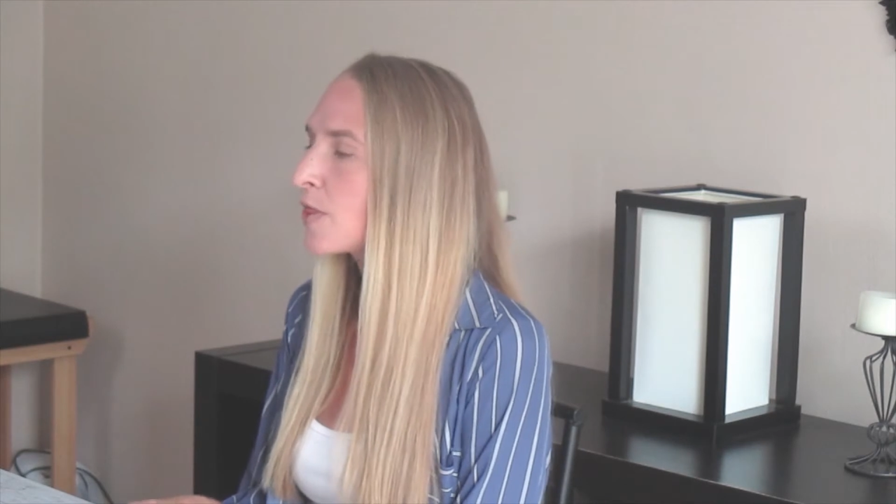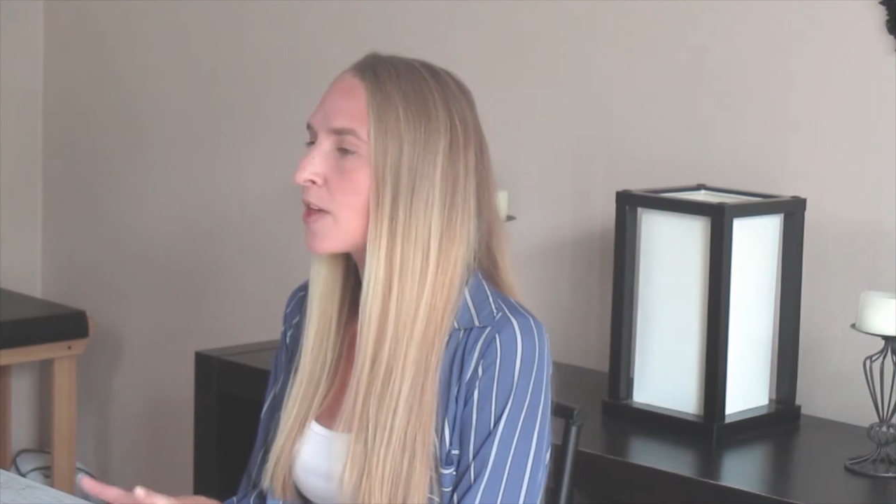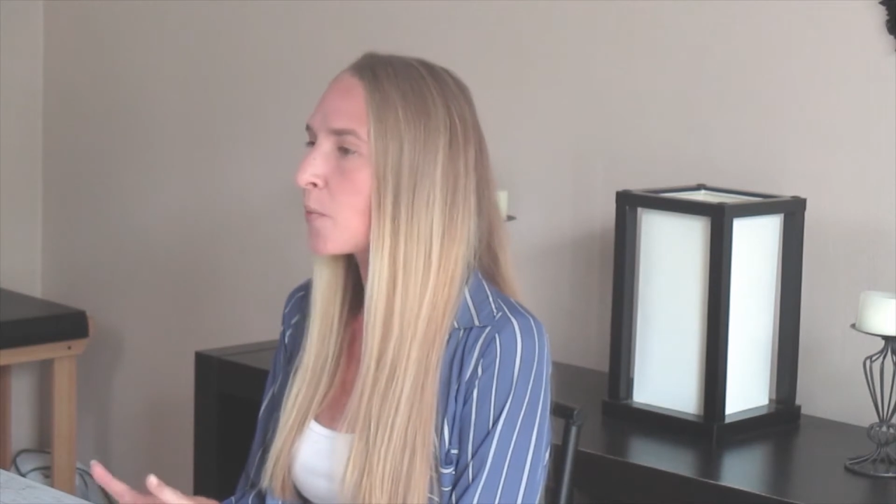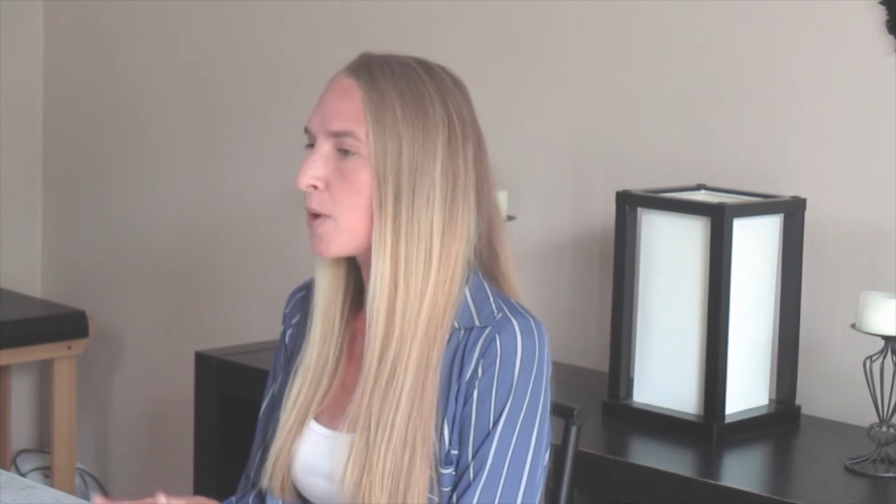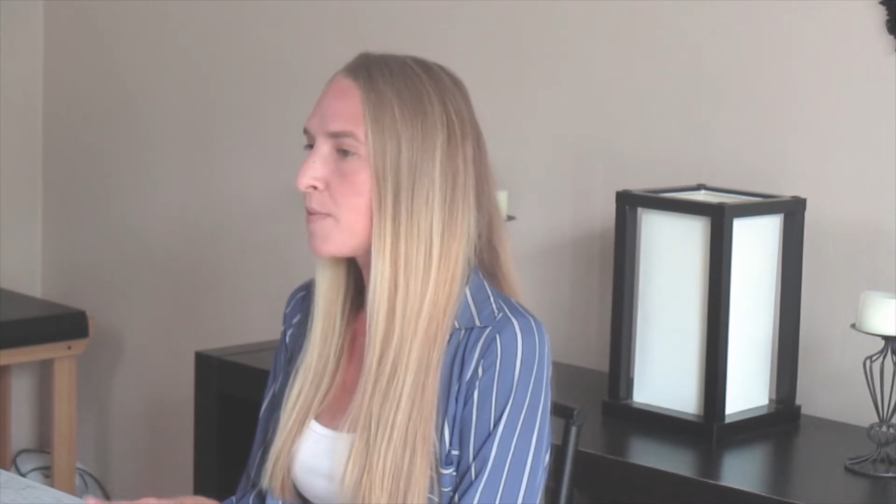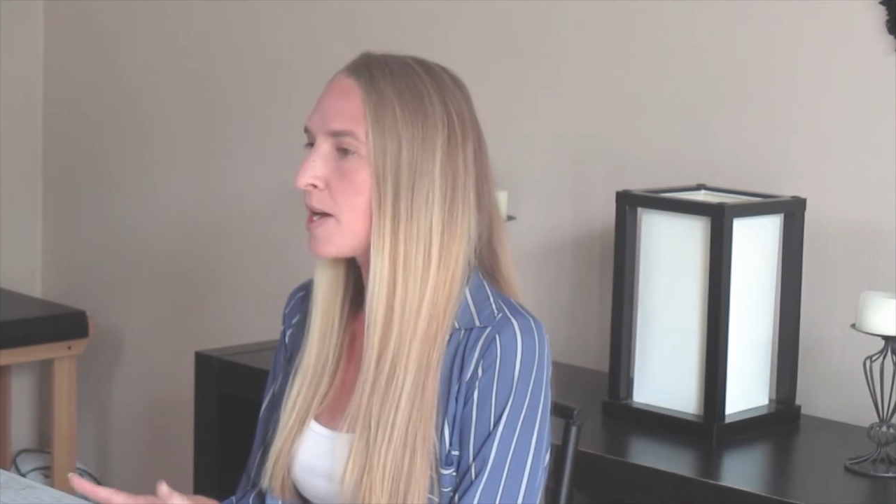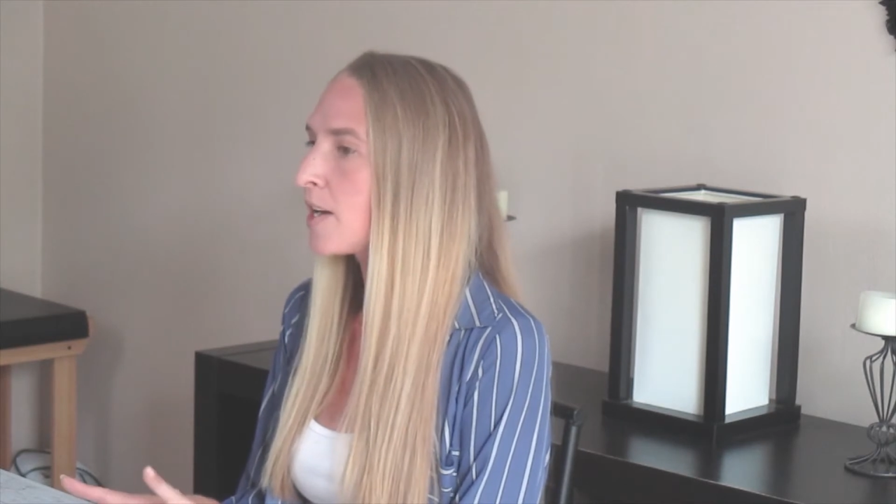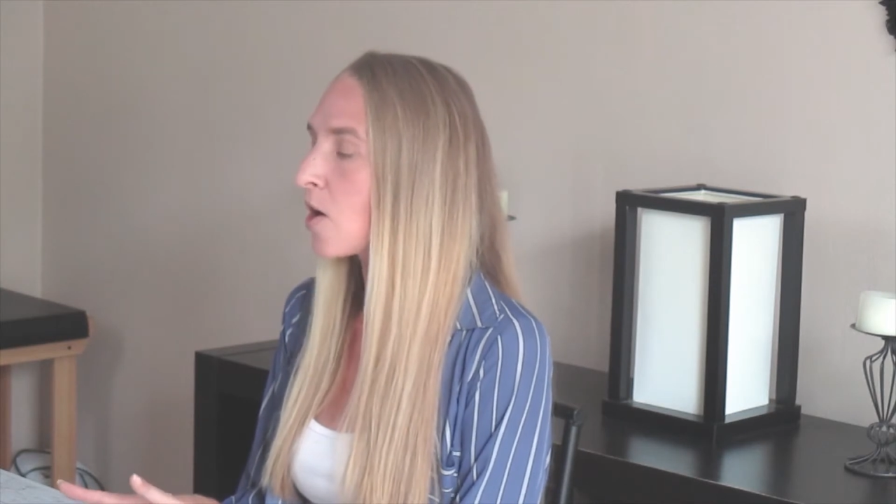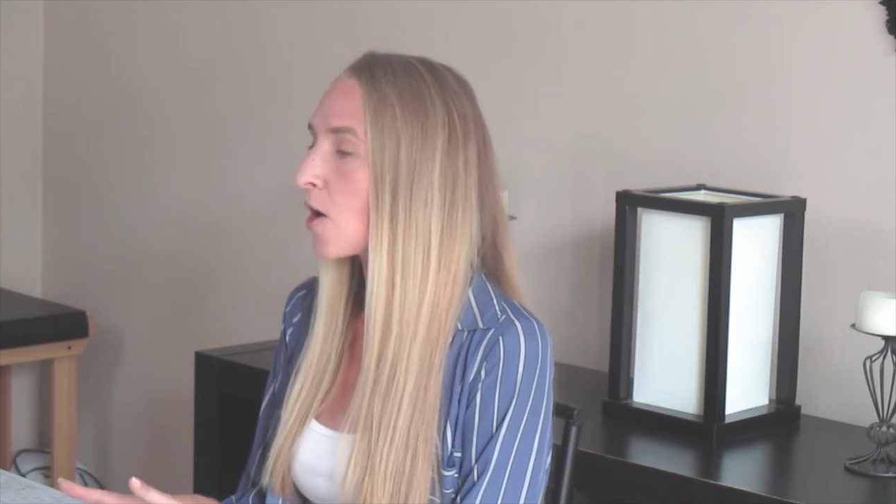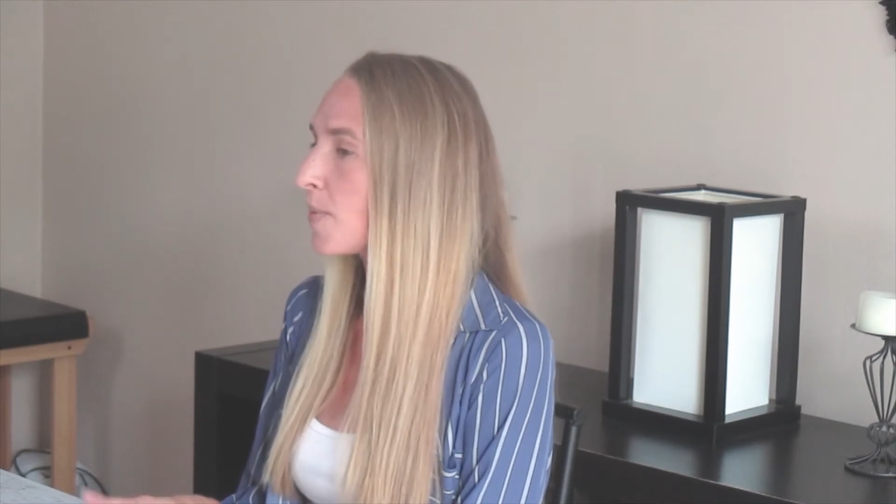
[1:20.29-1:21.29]
that we make
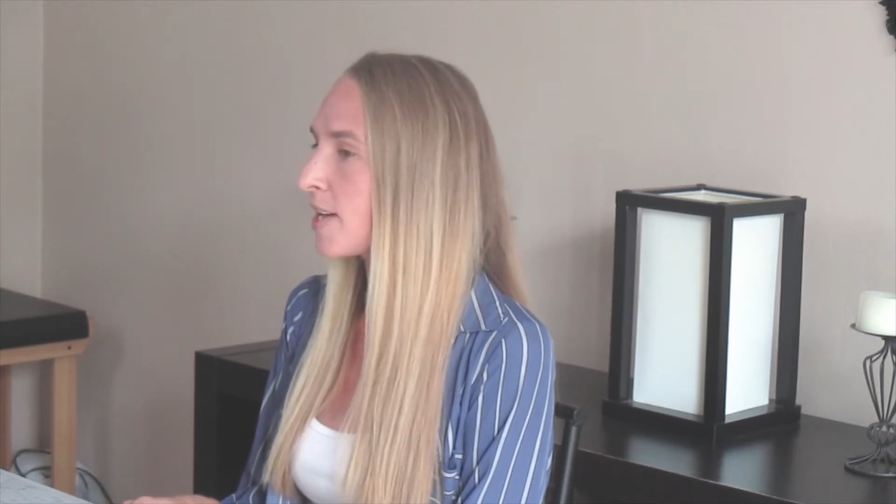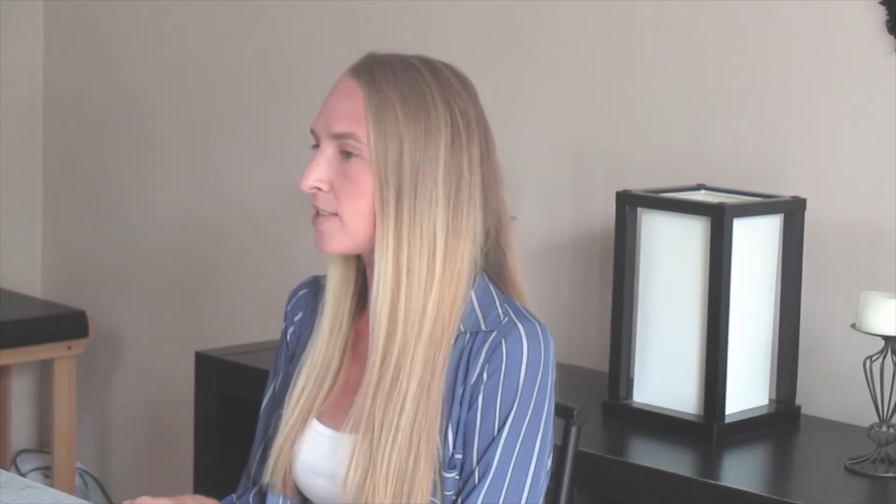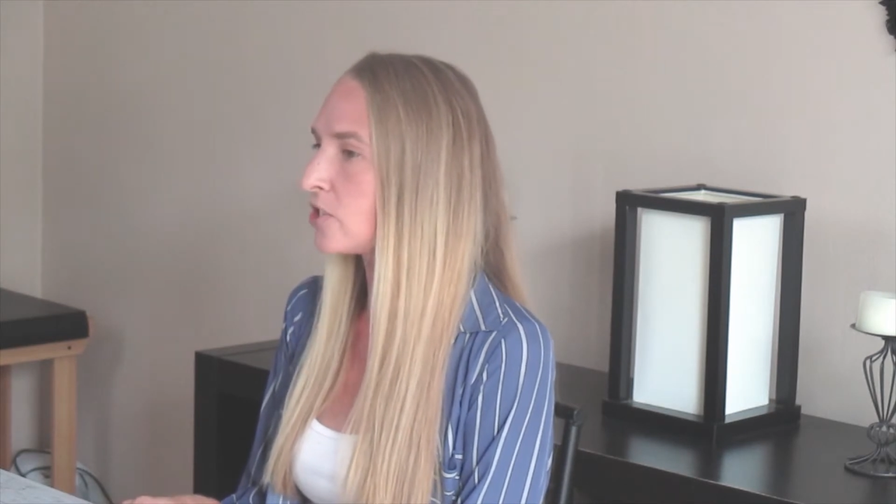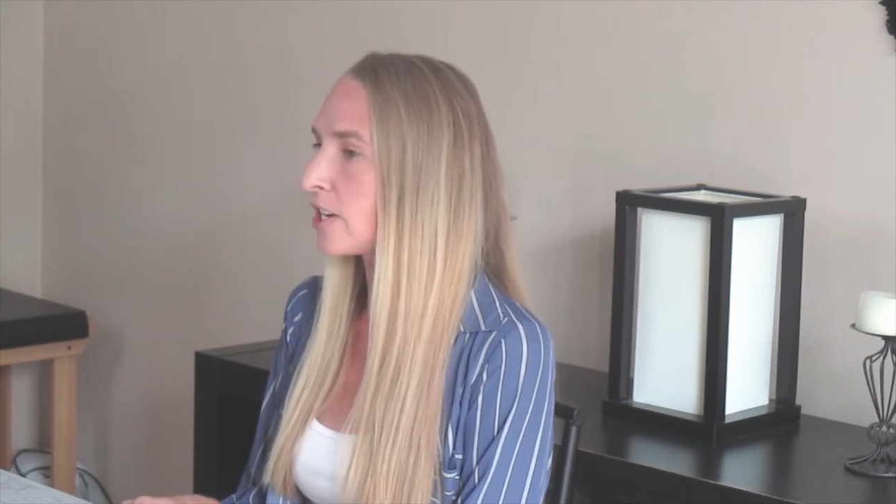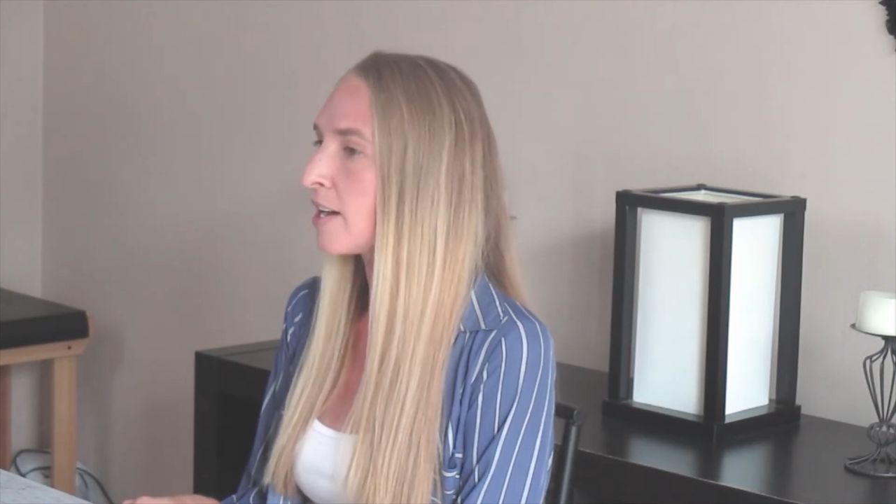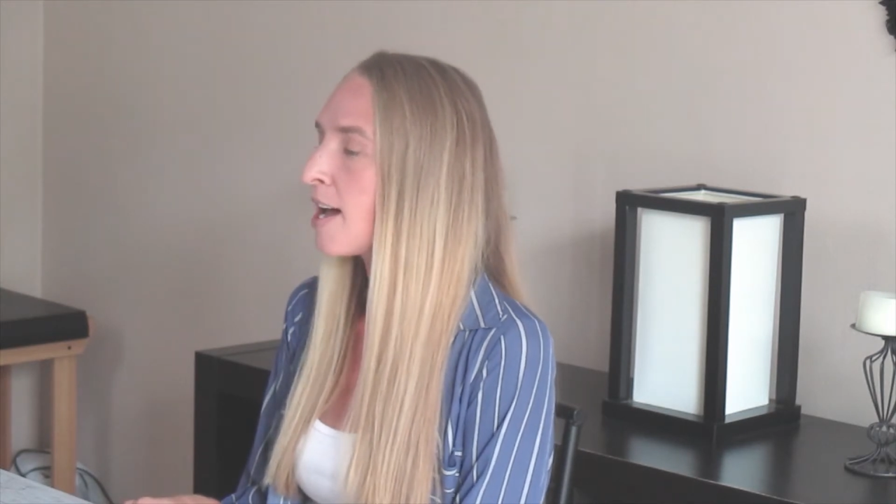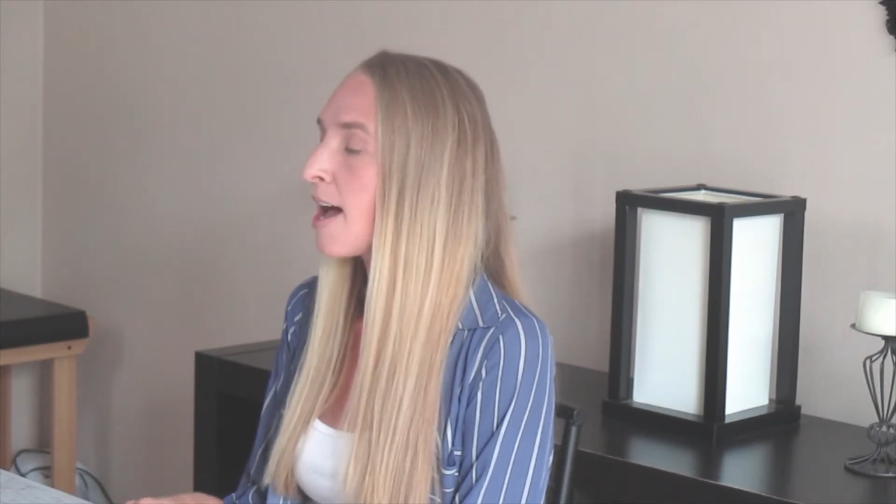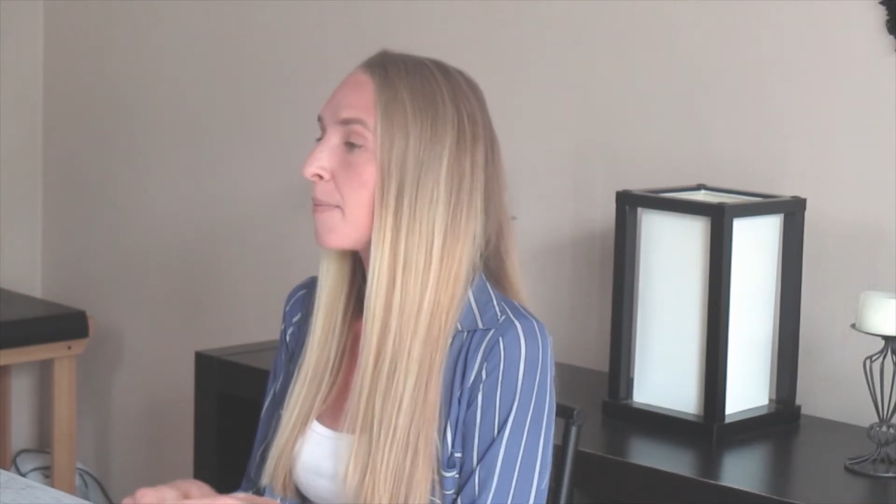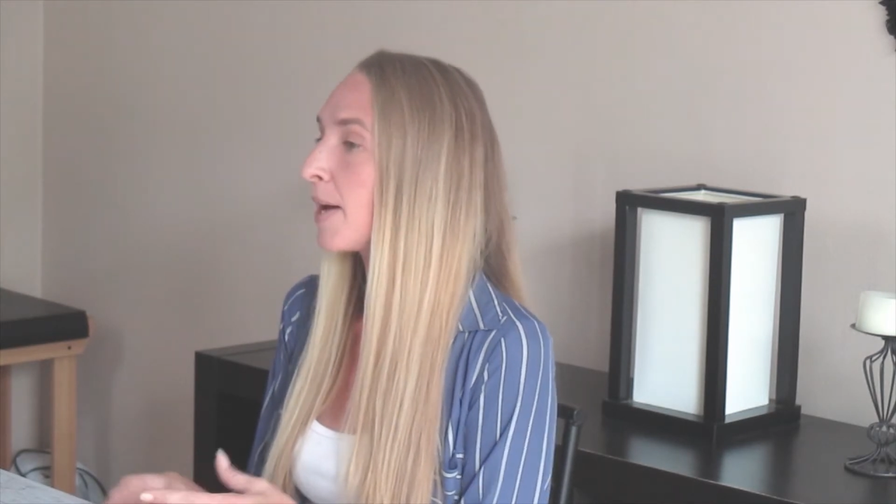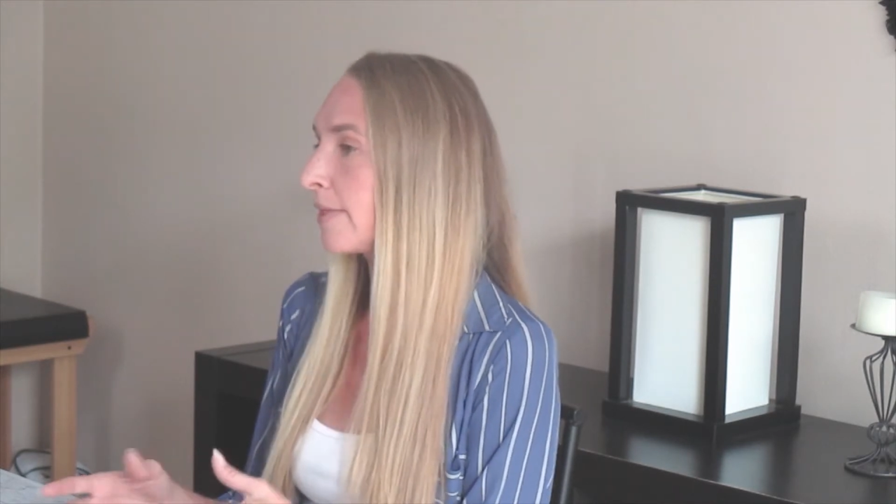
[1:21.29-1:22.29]
our messaging
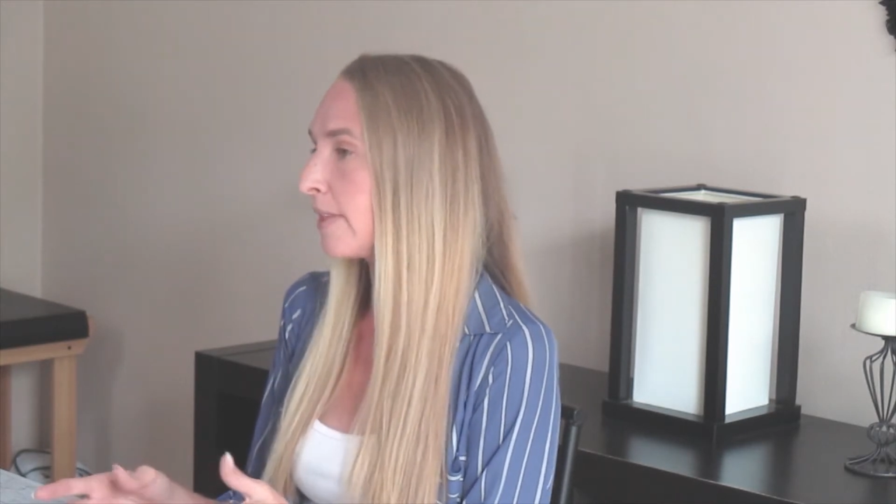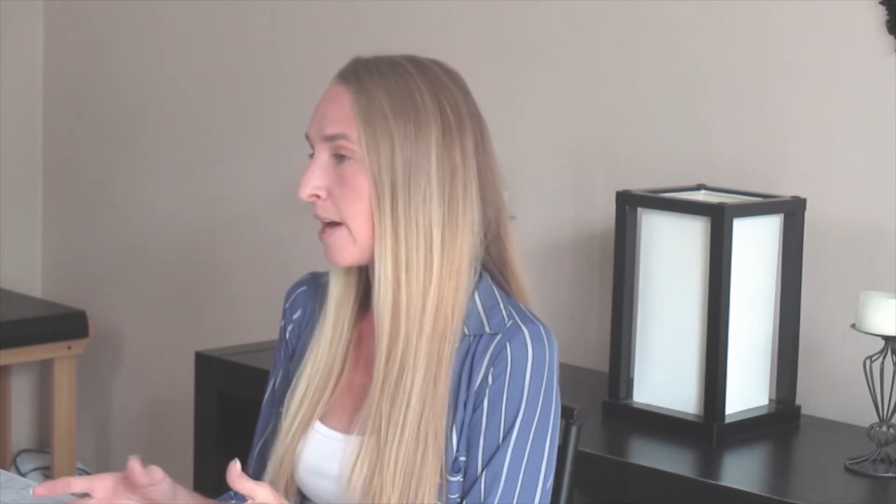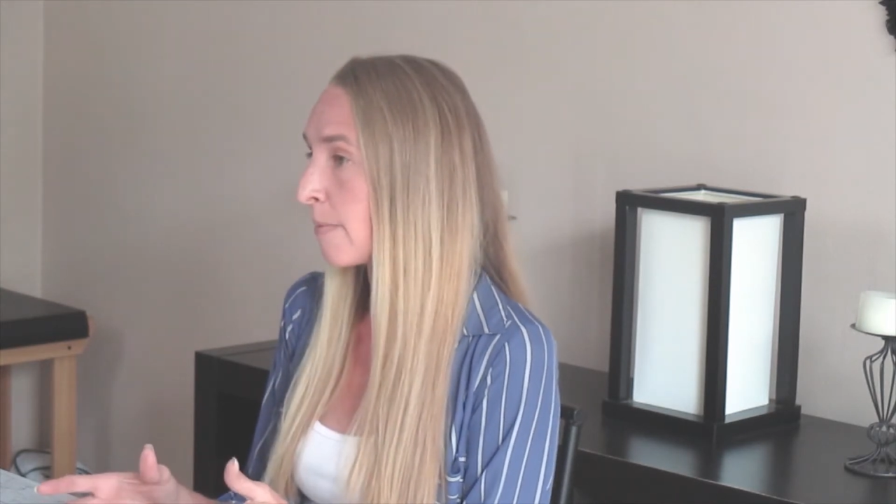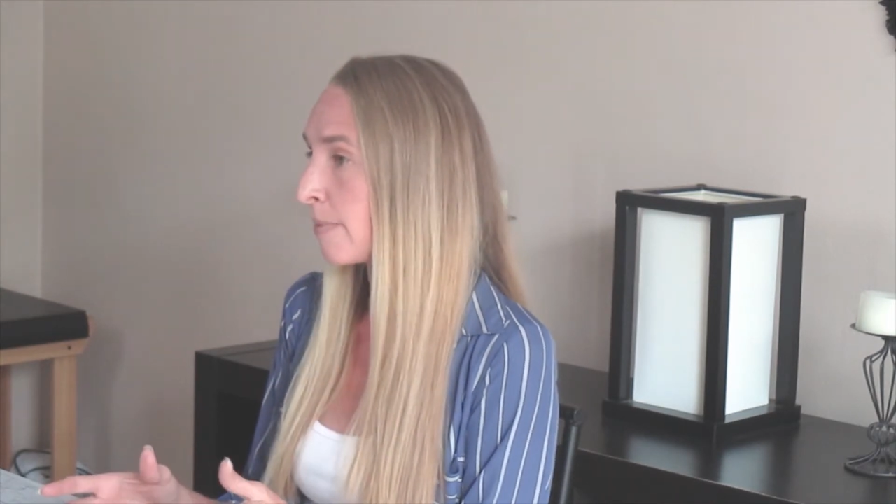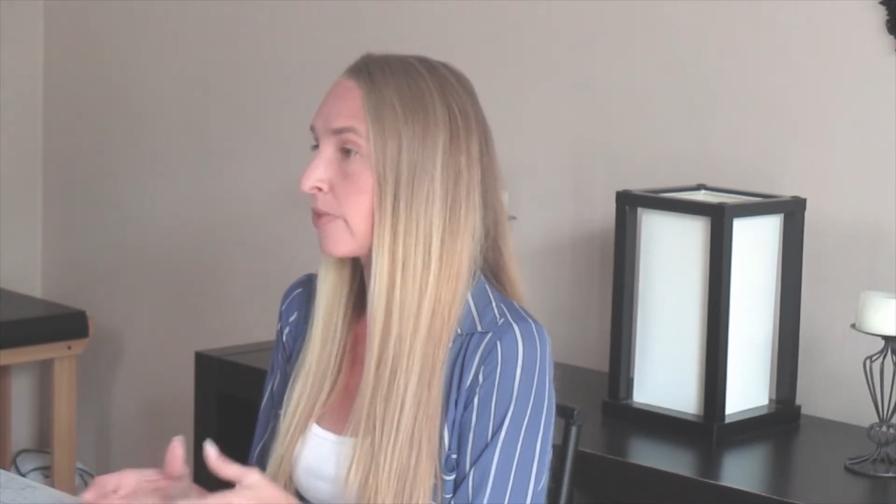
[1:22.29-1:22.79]
about them,